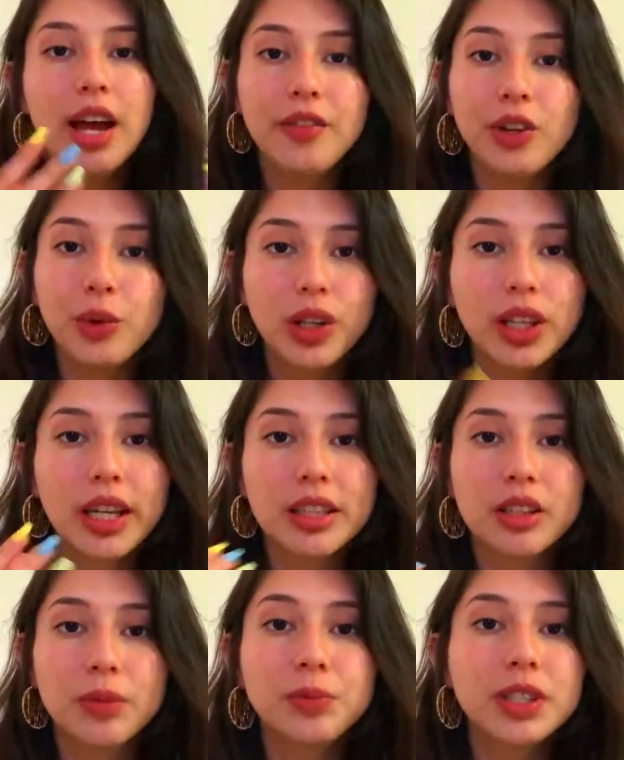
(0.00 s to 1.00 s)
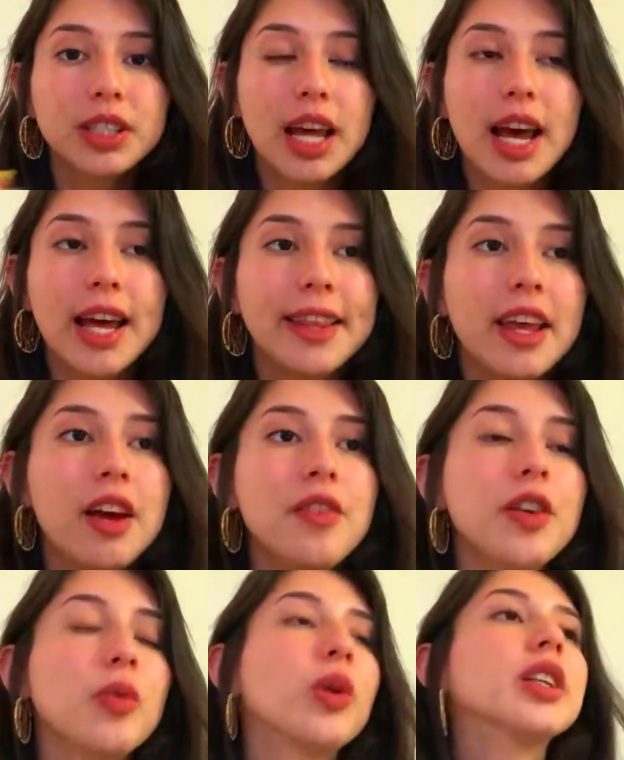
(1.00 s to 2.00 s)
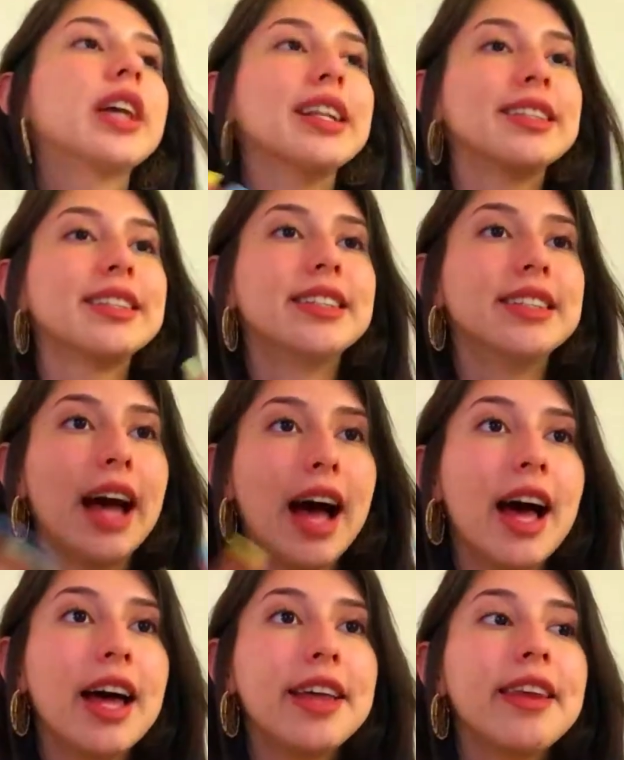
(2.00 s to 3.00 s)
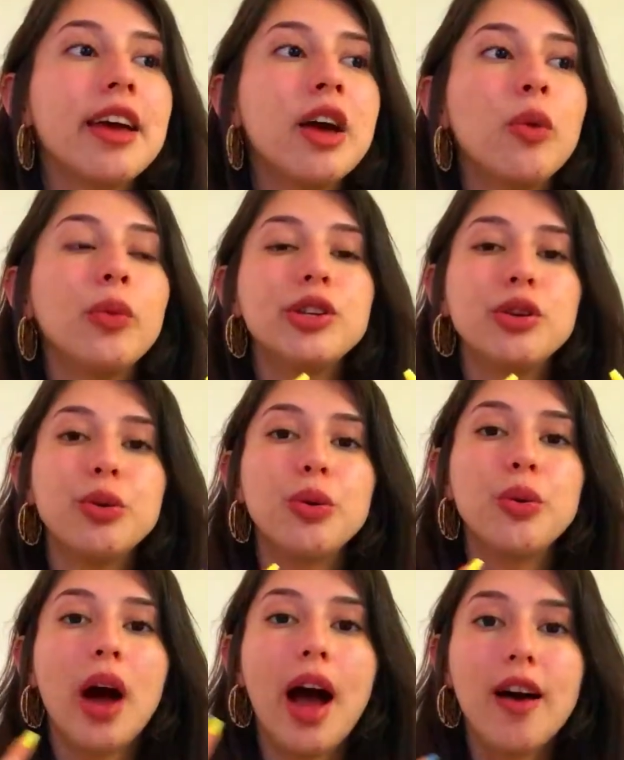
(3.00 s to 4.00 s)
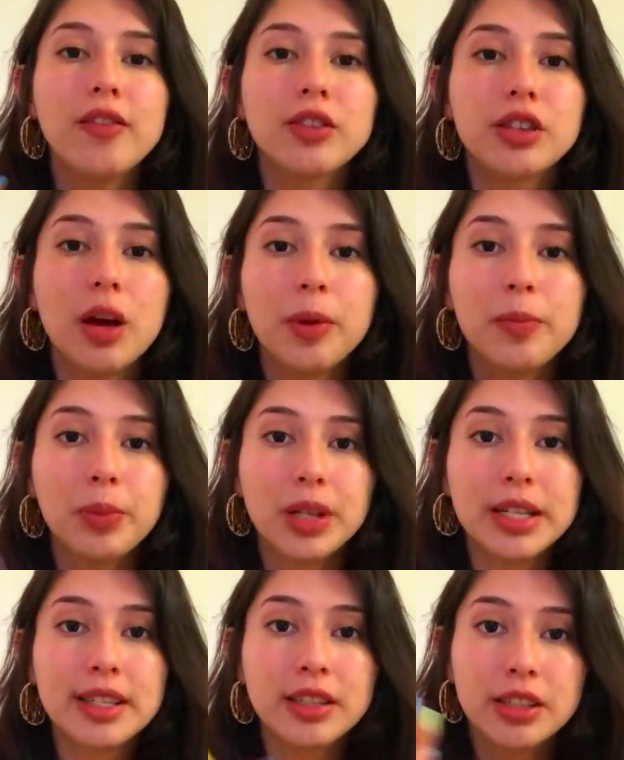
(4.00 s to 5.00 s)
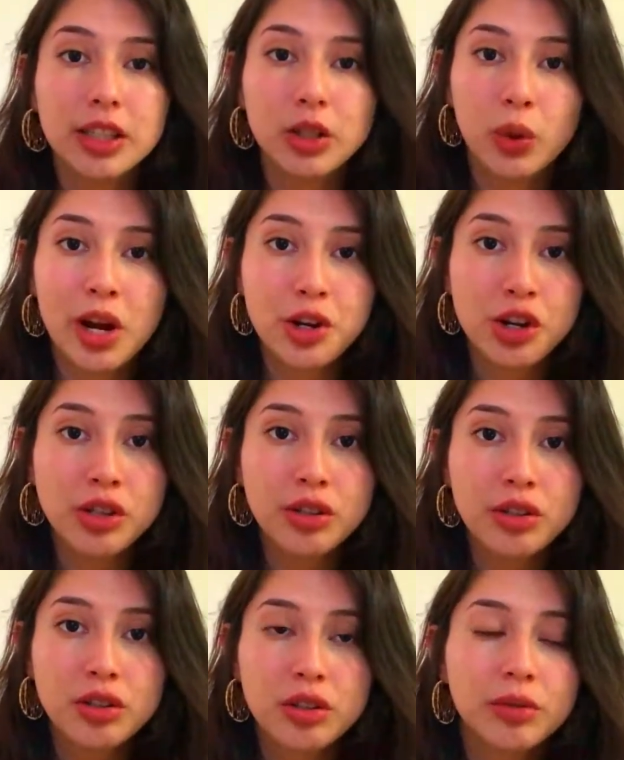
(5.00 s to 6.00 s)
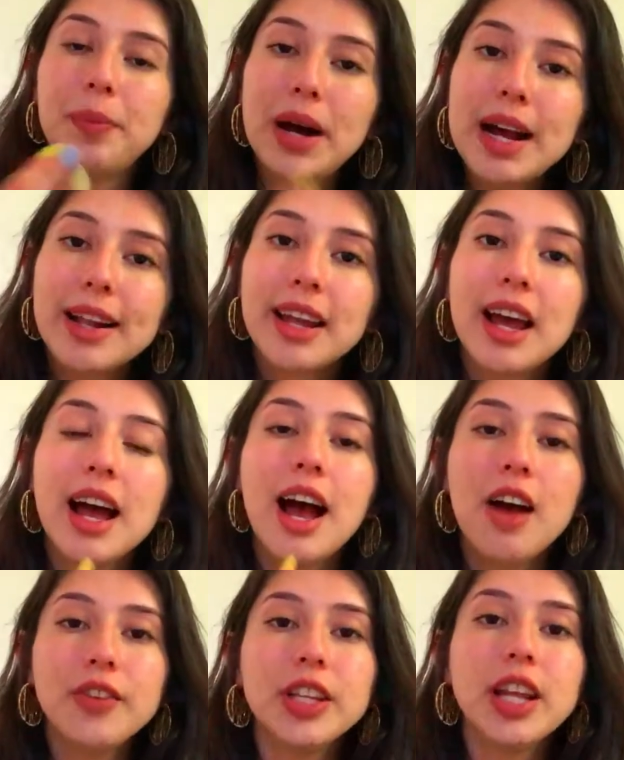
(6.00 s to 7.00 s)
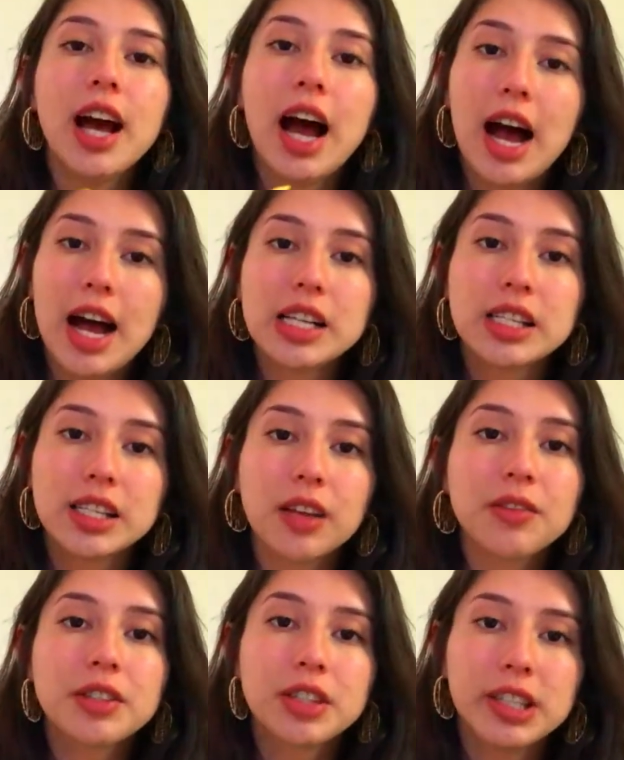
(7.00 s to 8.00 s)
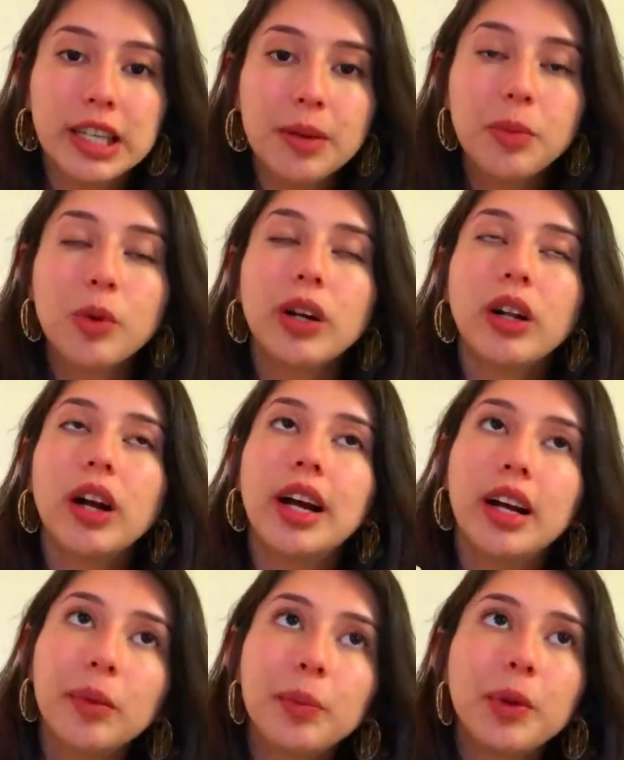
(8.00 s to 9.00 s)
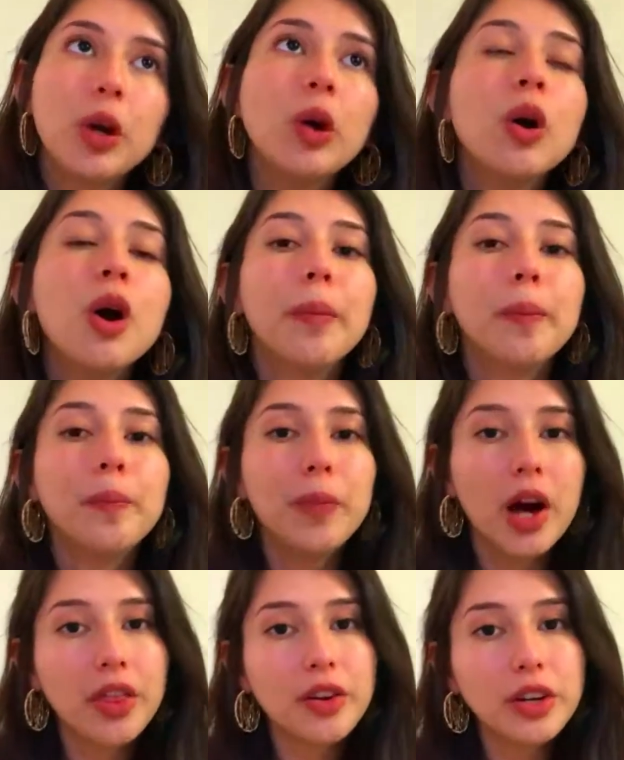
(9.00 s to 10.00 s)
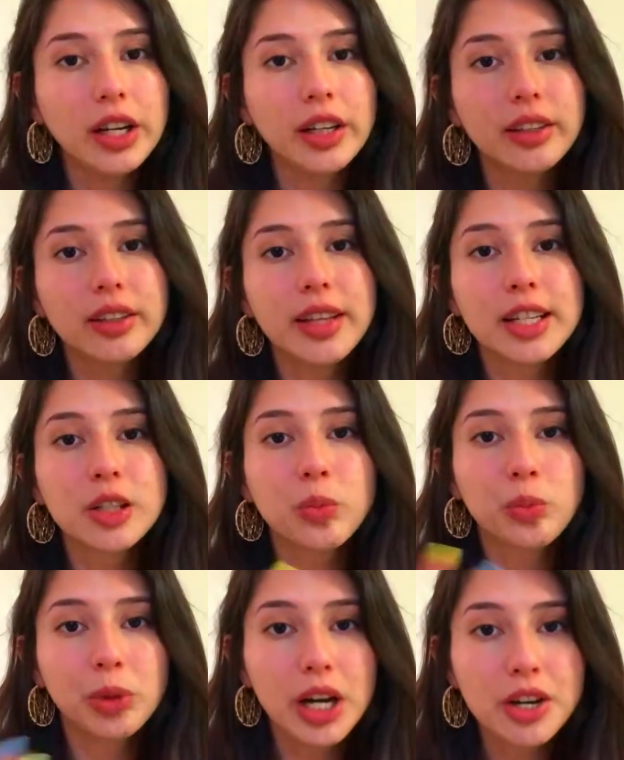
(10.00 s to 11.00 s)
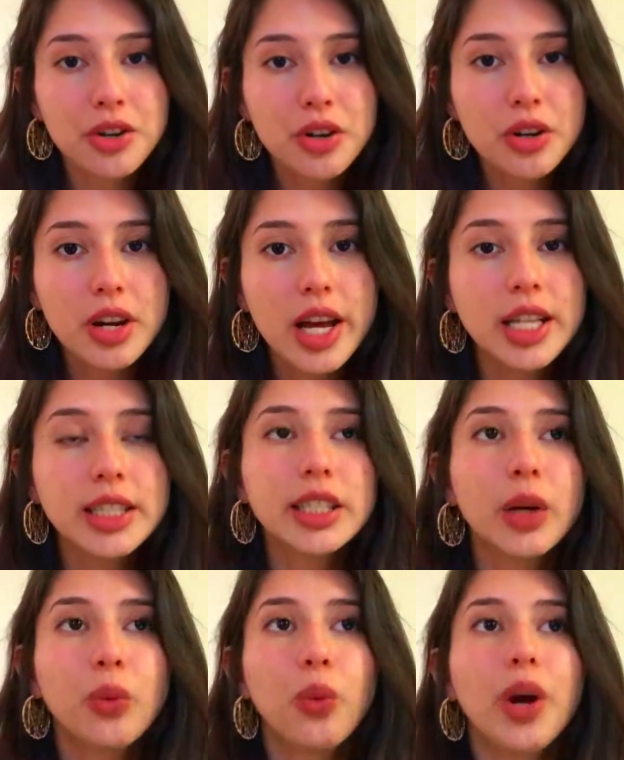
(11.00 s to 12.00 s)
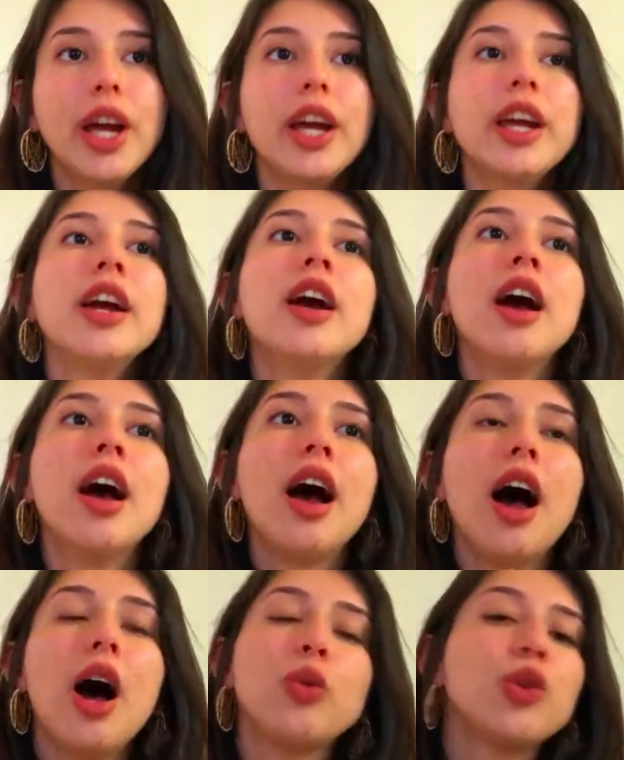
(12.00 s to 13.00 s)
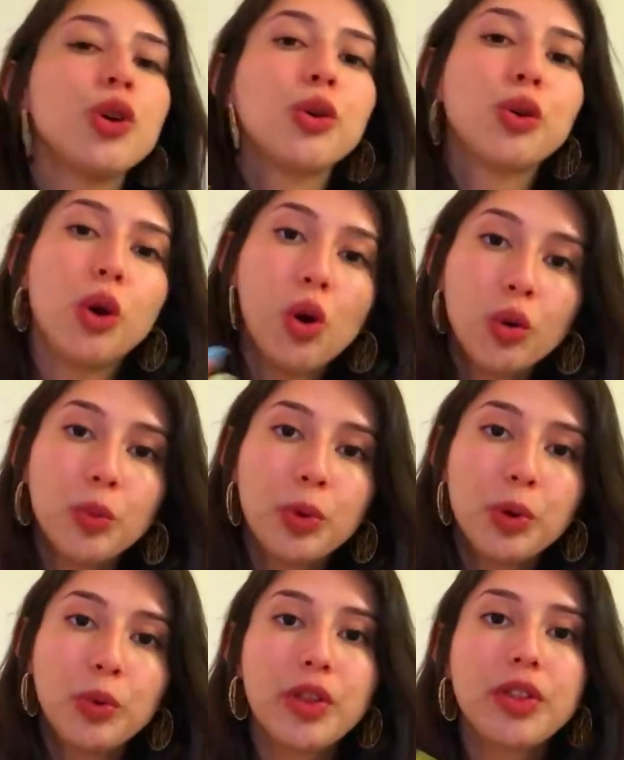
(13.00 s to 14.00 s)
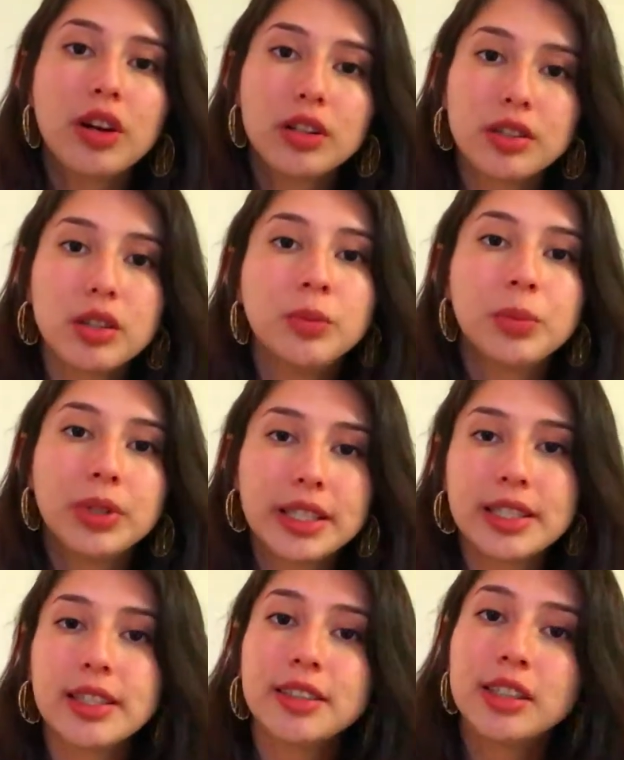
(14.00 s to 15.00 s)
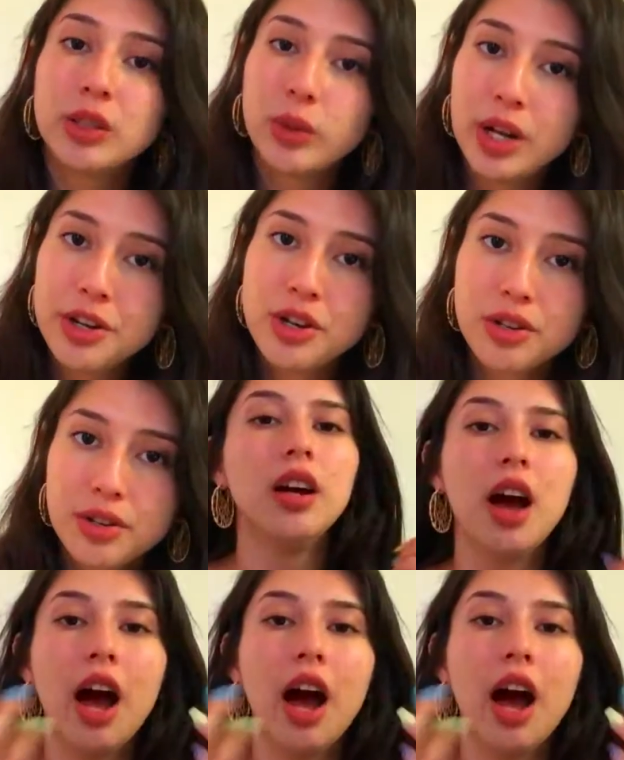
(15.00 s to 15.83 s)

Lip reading: everyone gets upset, everyone gets sad when you have some unpleasant situations, but having a high self-esteem will help you moderate the expression and the way how you cope with those unpleasant situations.